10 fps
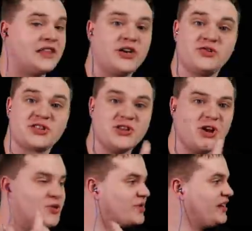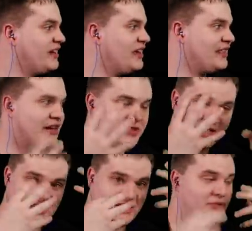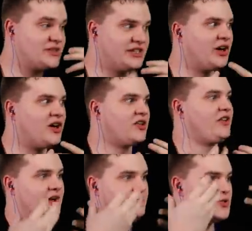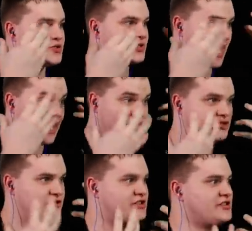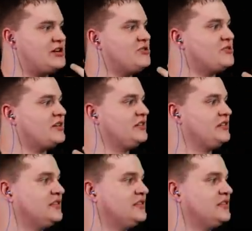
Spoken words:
That was Snoke. That was like, it wasn't a hologram. It was actually Snoke.